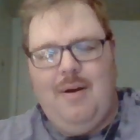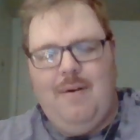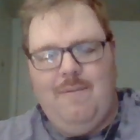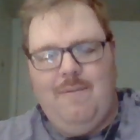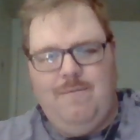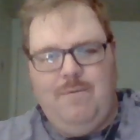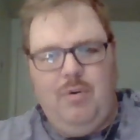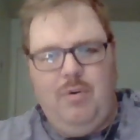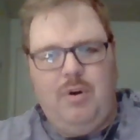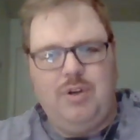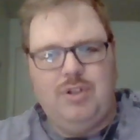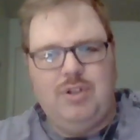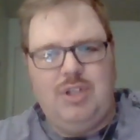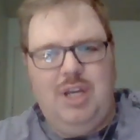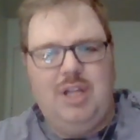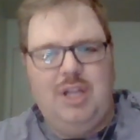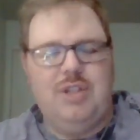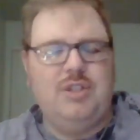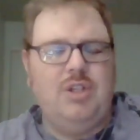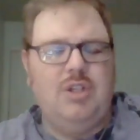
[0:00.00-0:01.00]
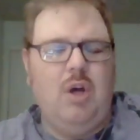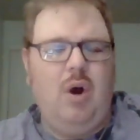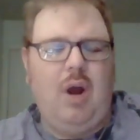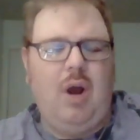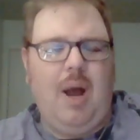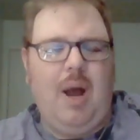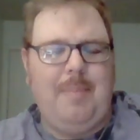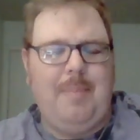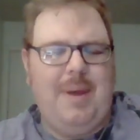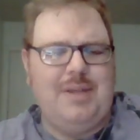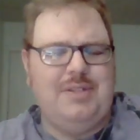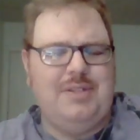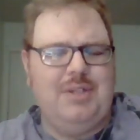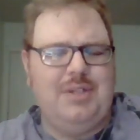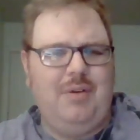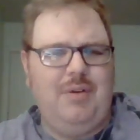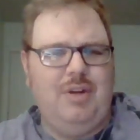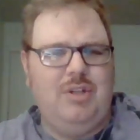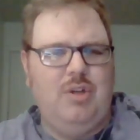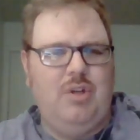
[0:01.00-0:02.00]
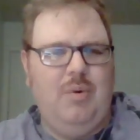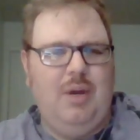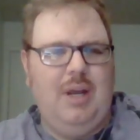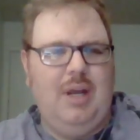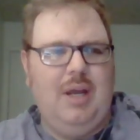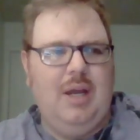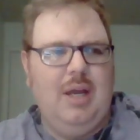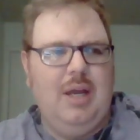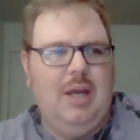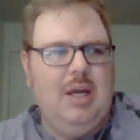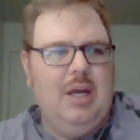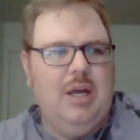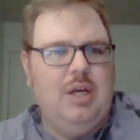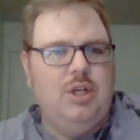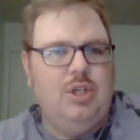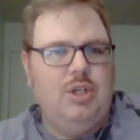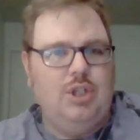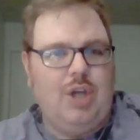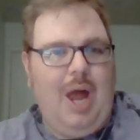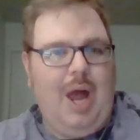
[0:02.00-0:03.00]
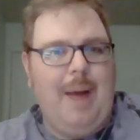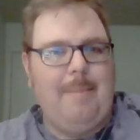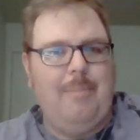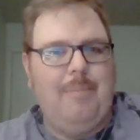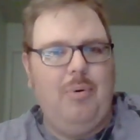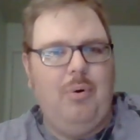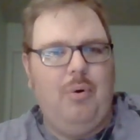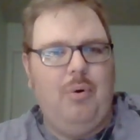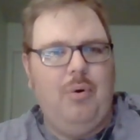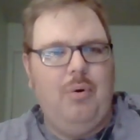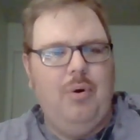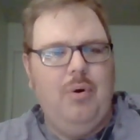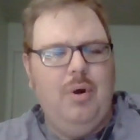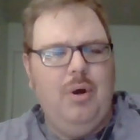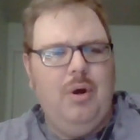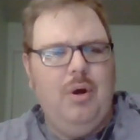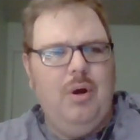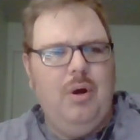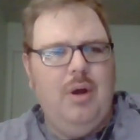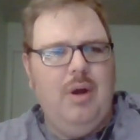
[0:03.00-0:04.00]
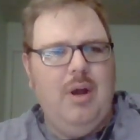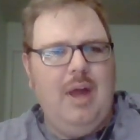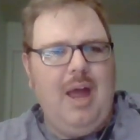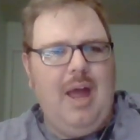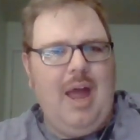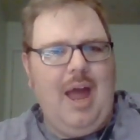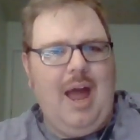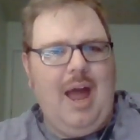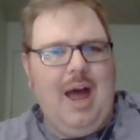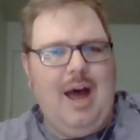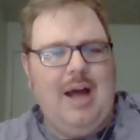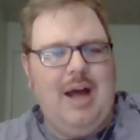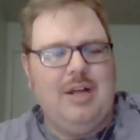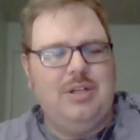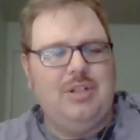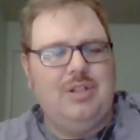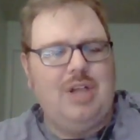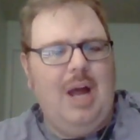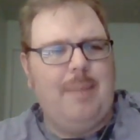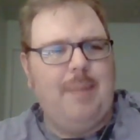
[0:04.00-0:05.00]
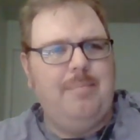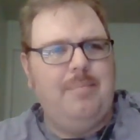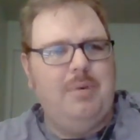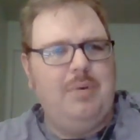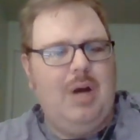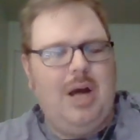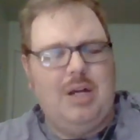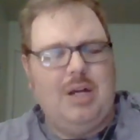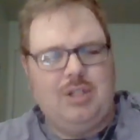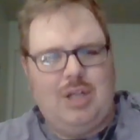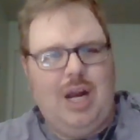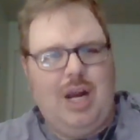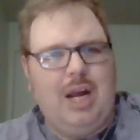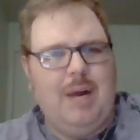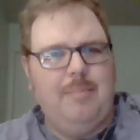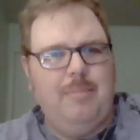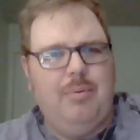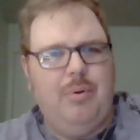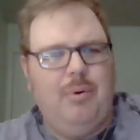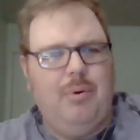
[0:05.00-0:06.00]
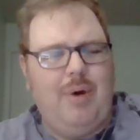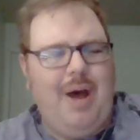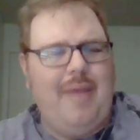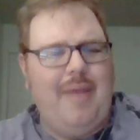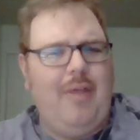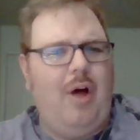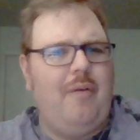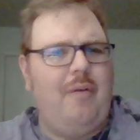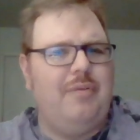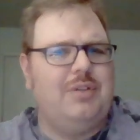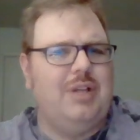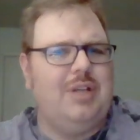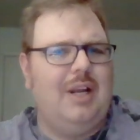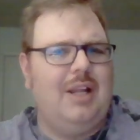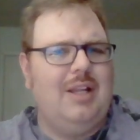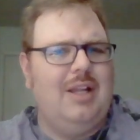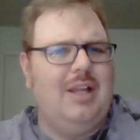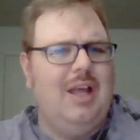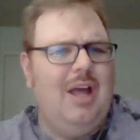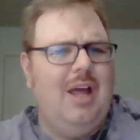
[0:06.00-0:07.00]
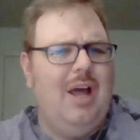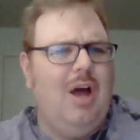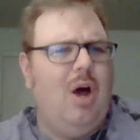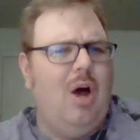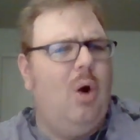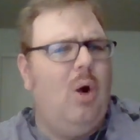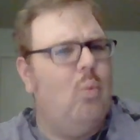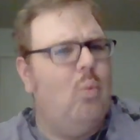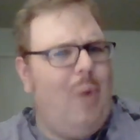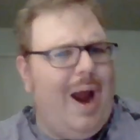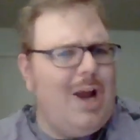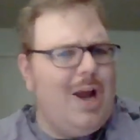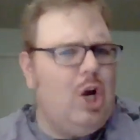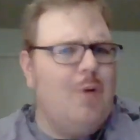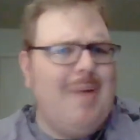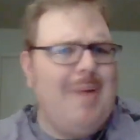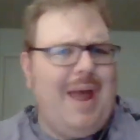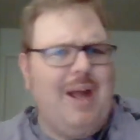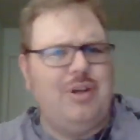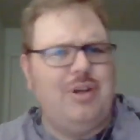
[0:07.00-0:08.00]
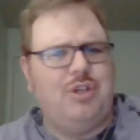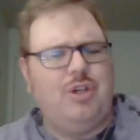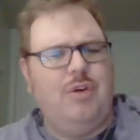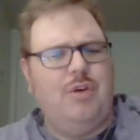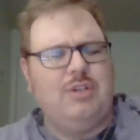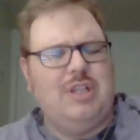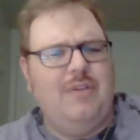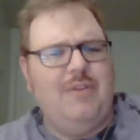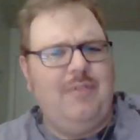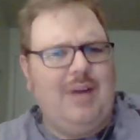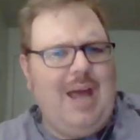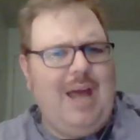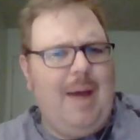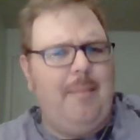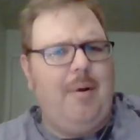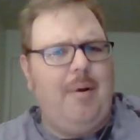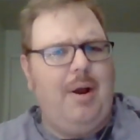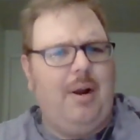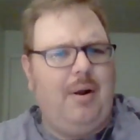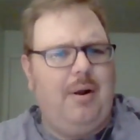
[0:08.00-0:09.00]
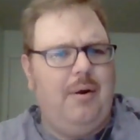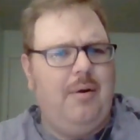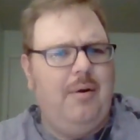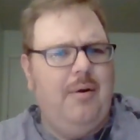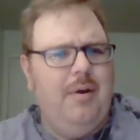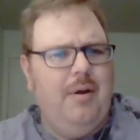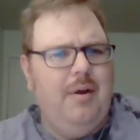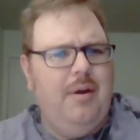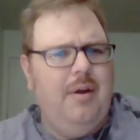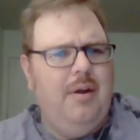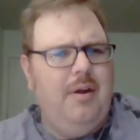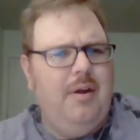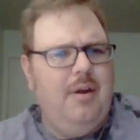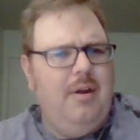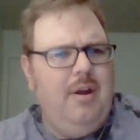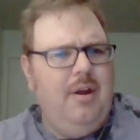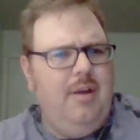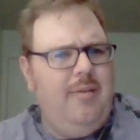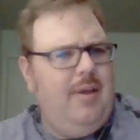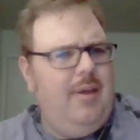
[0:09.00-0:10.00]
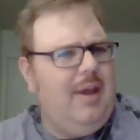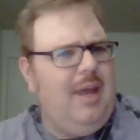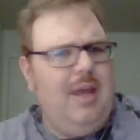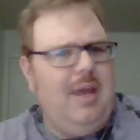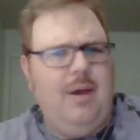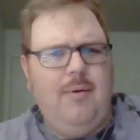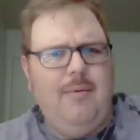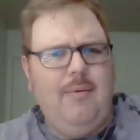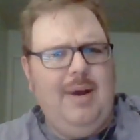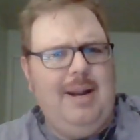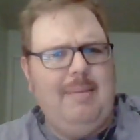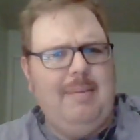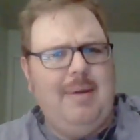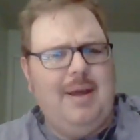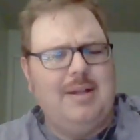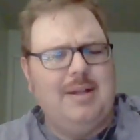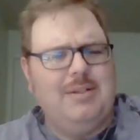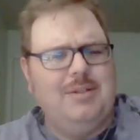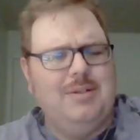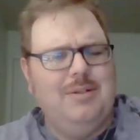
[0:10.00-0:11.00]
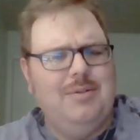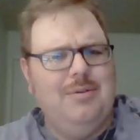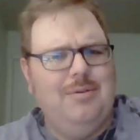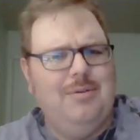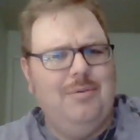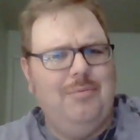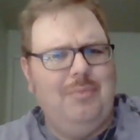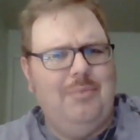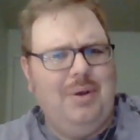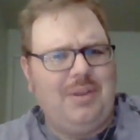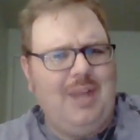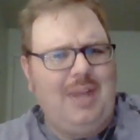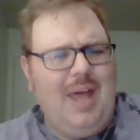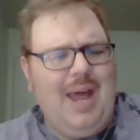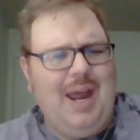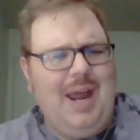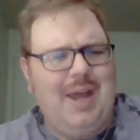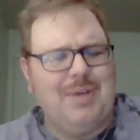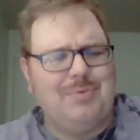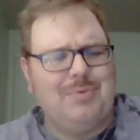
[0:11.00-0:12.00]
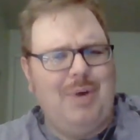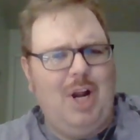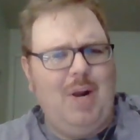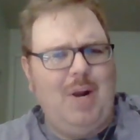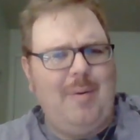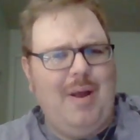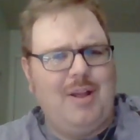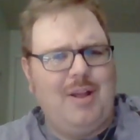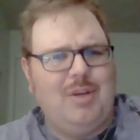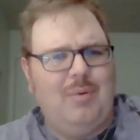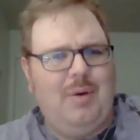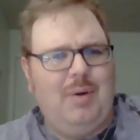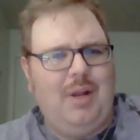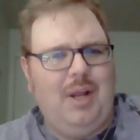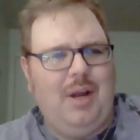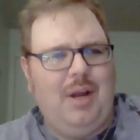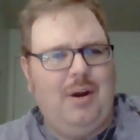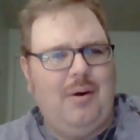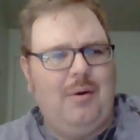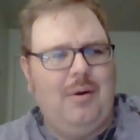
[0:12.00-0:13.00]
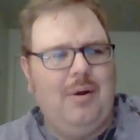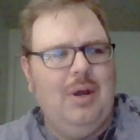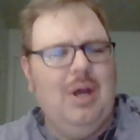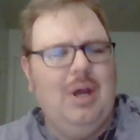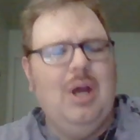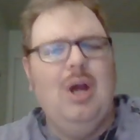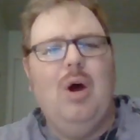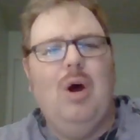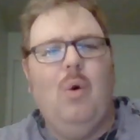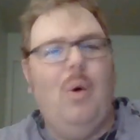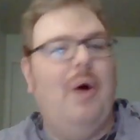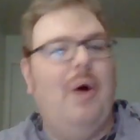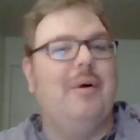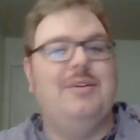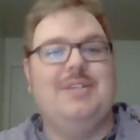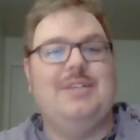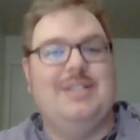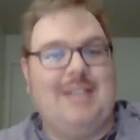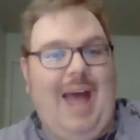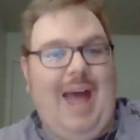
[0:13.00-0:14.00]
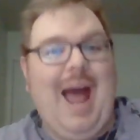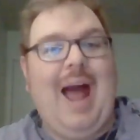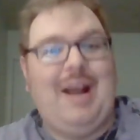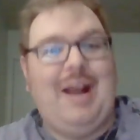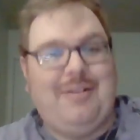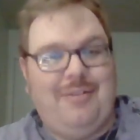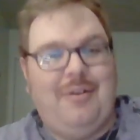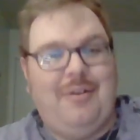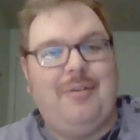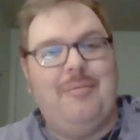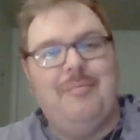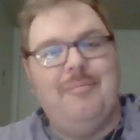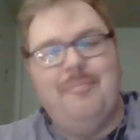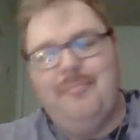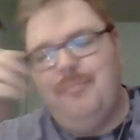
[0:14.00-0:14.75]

Fukushi and Soga basically doing shot pool, uh, shot, uh, shotgun pool, and all of a sudden, Rider Man shows up in Kamen You're thinking, wait a minute, what the heck is Rider Man doing here? Well, it's his actor.